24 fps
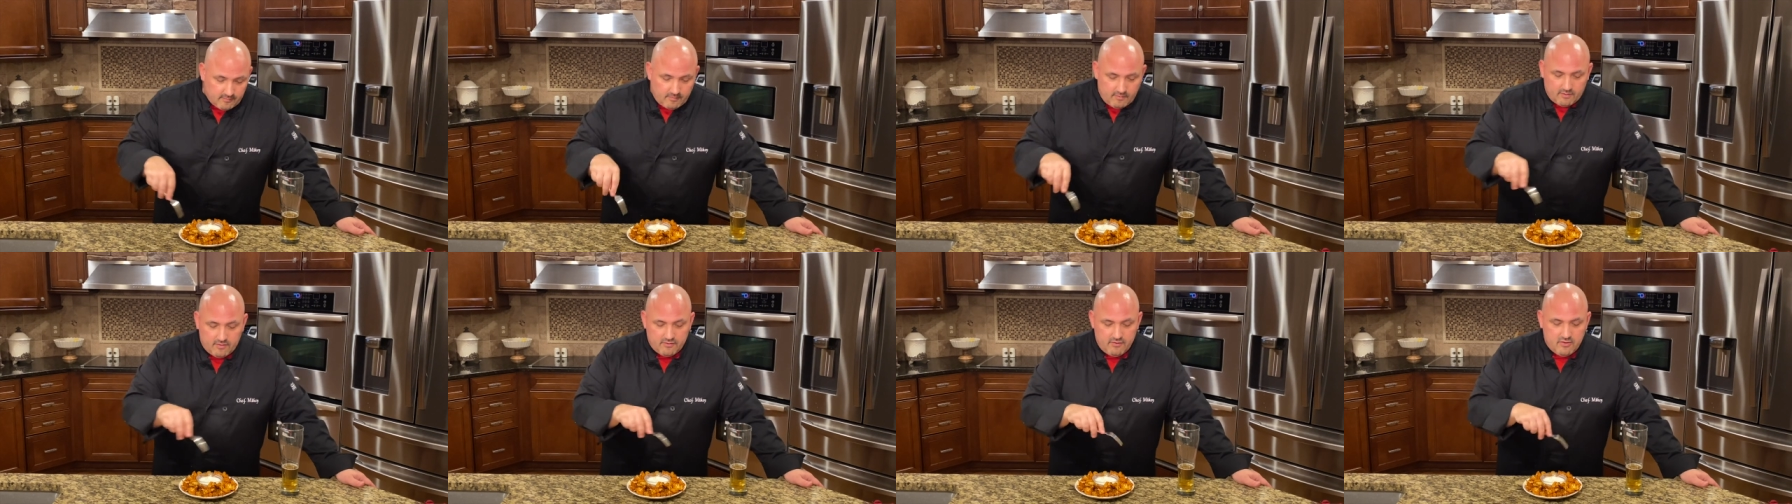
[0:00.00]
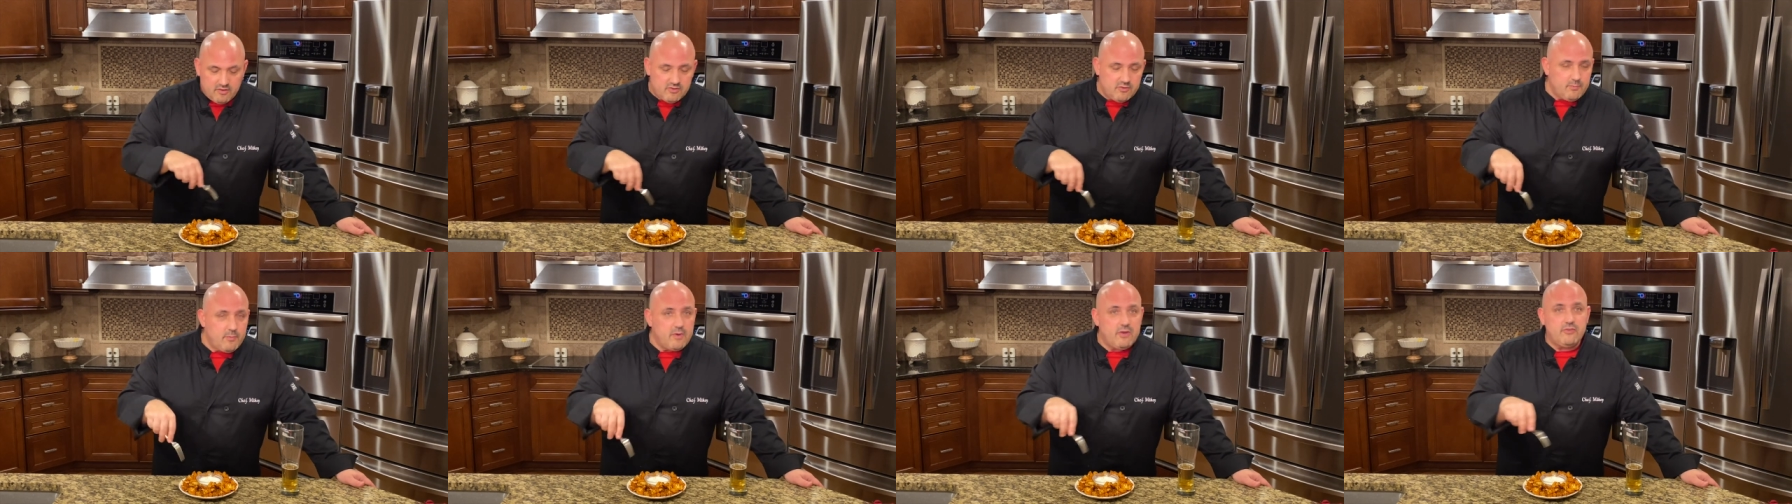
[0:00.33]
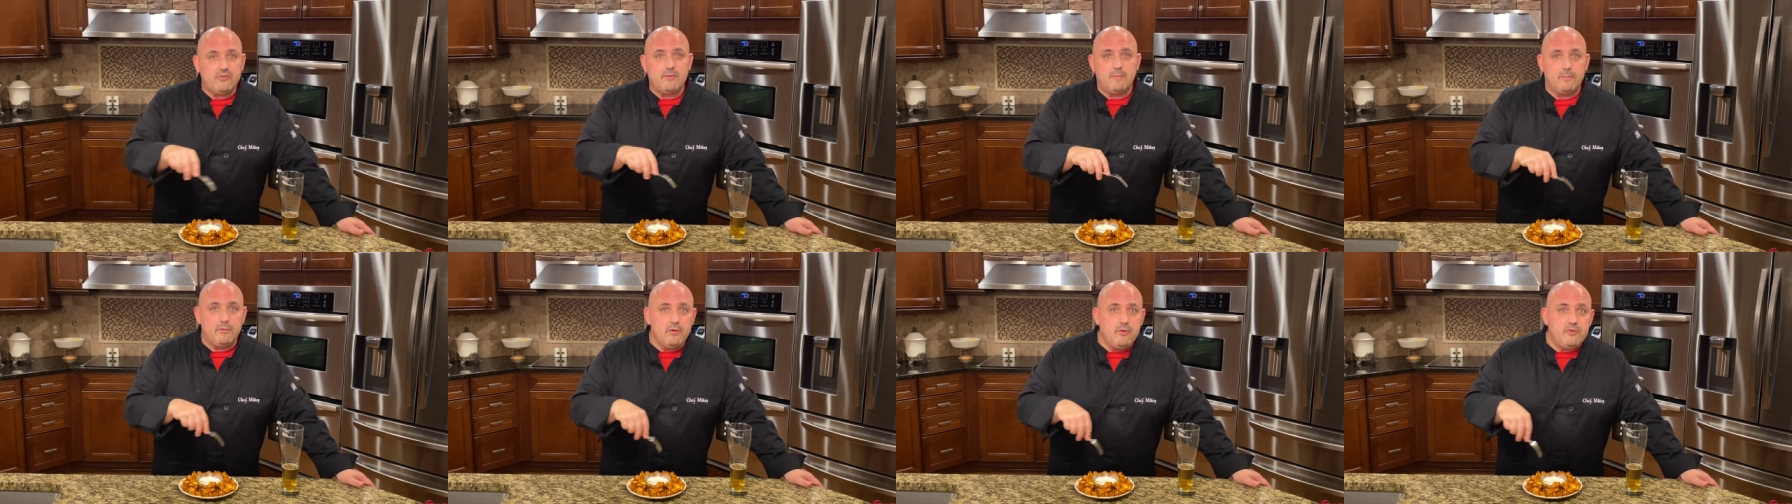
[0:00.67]
you can sprinkle
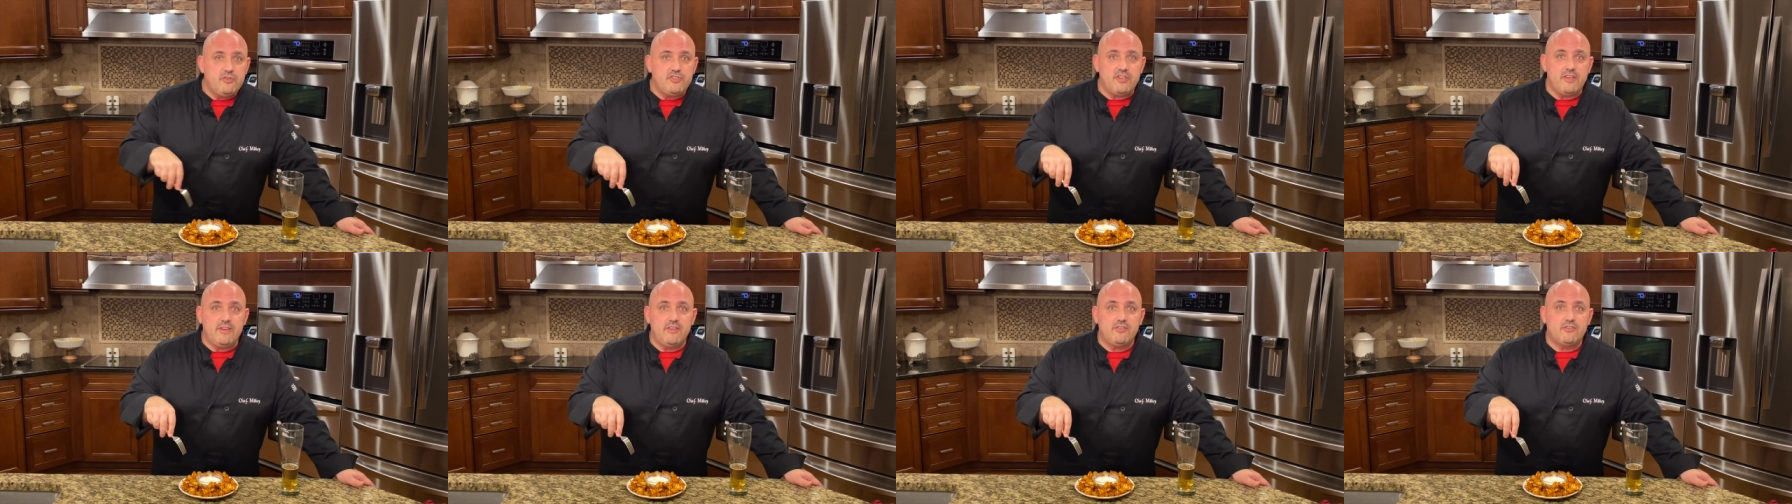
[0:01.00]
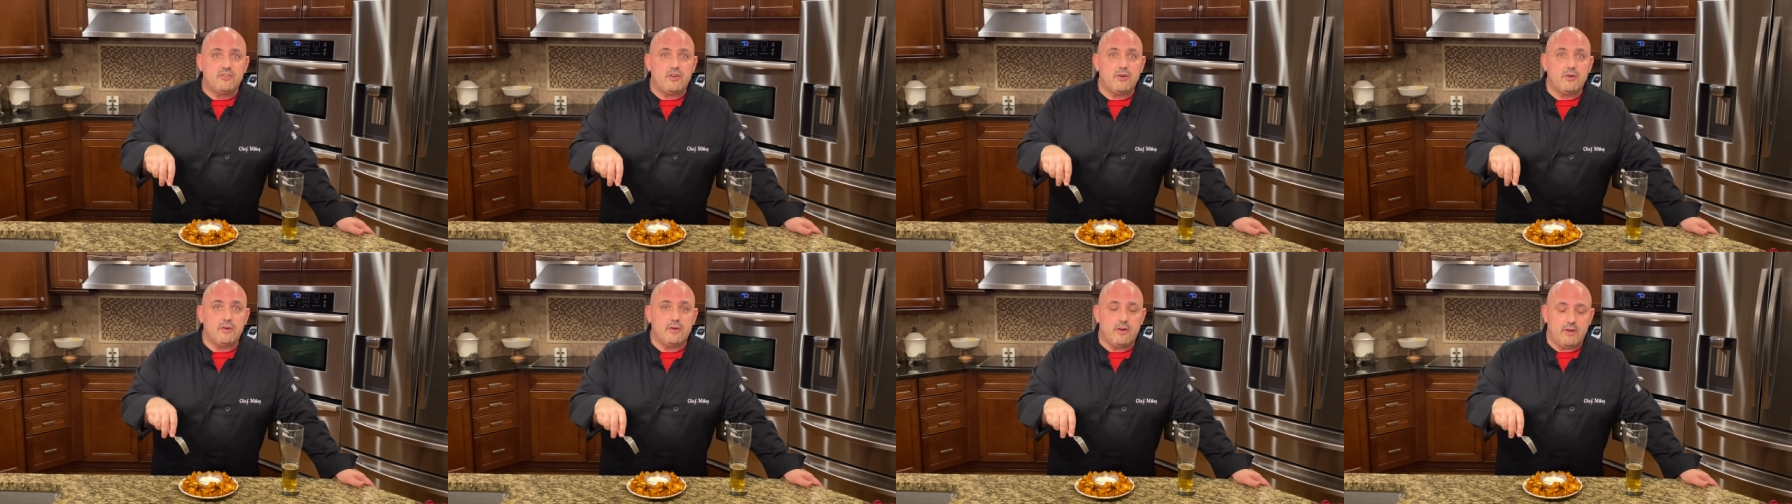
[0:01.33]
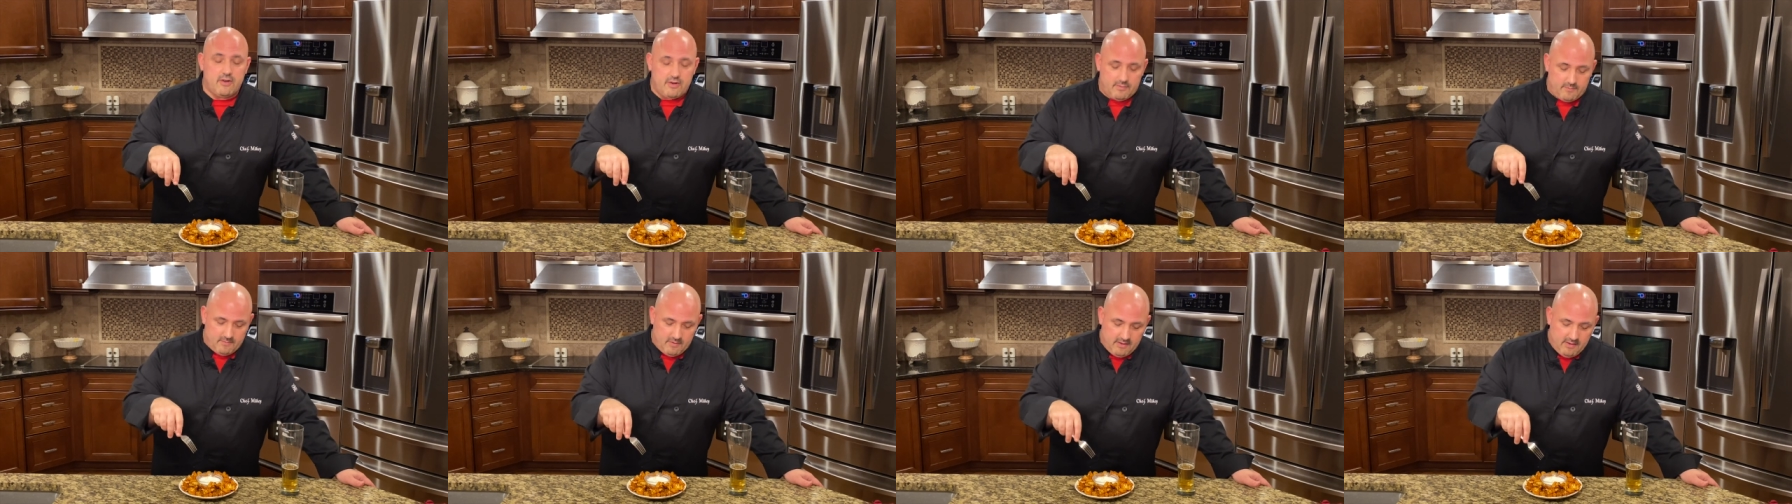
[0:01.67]
some blue cheese cr uh,
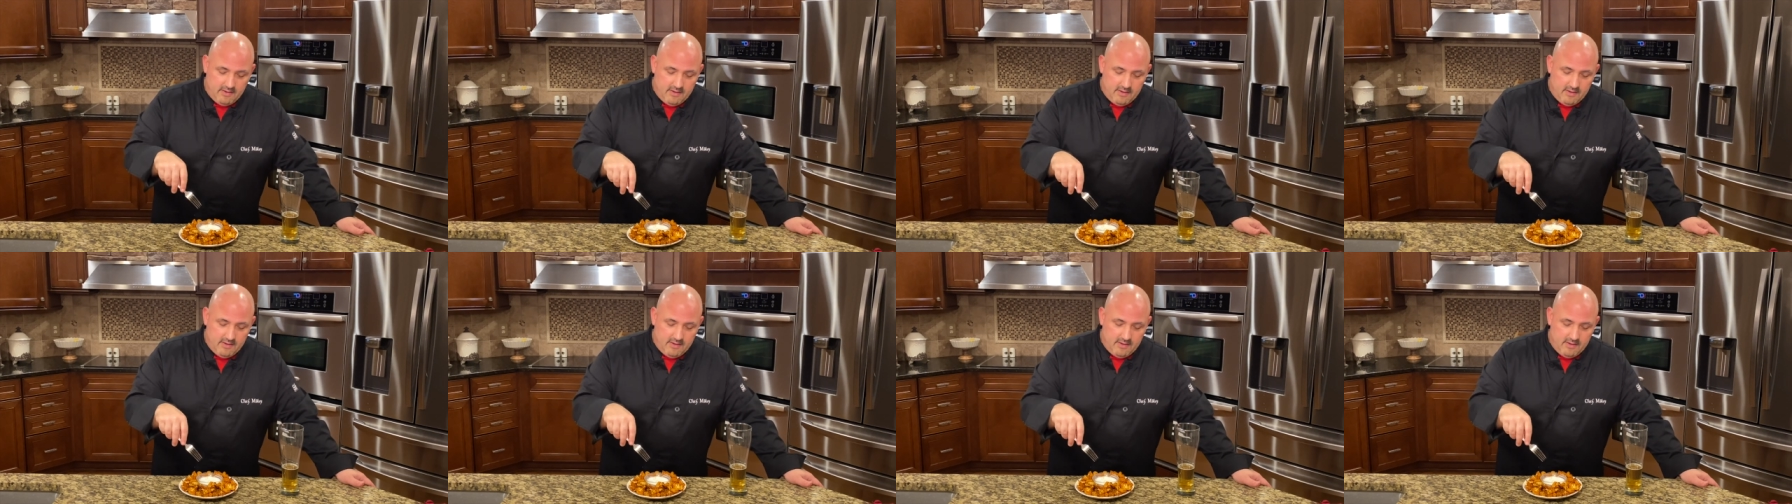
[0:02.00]
um,